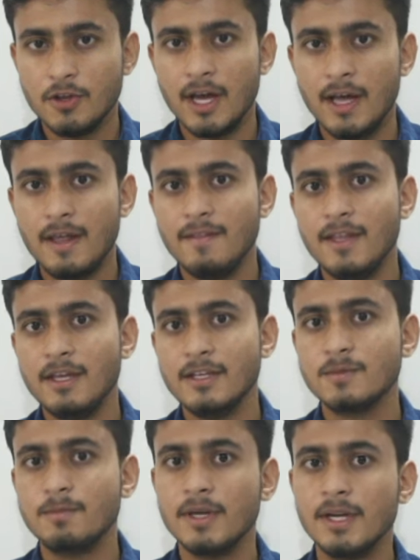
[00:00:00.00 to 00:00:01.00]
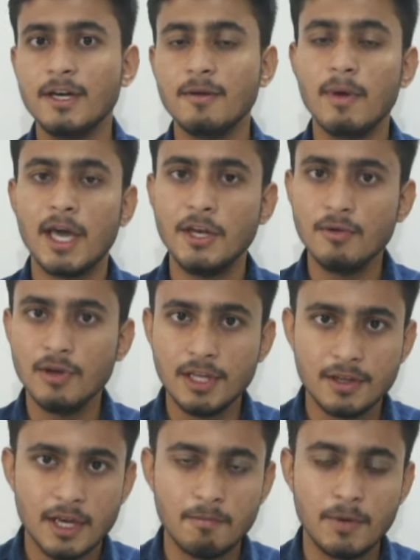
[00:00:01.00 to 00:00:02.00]
and they spray it
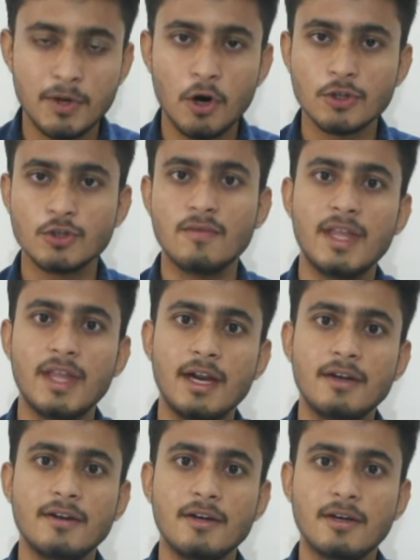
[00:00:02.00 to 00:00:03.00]
manually, and because of that